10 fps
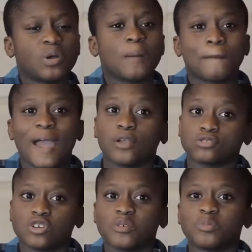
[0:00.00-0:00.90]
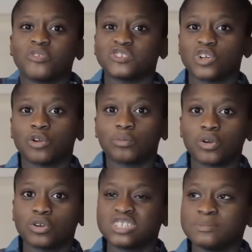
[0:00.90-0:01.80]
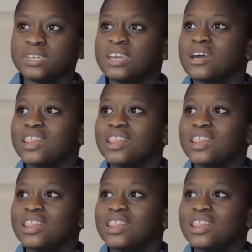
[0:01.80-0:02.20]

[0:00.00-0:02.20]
Microsoft is moving to MongoDB.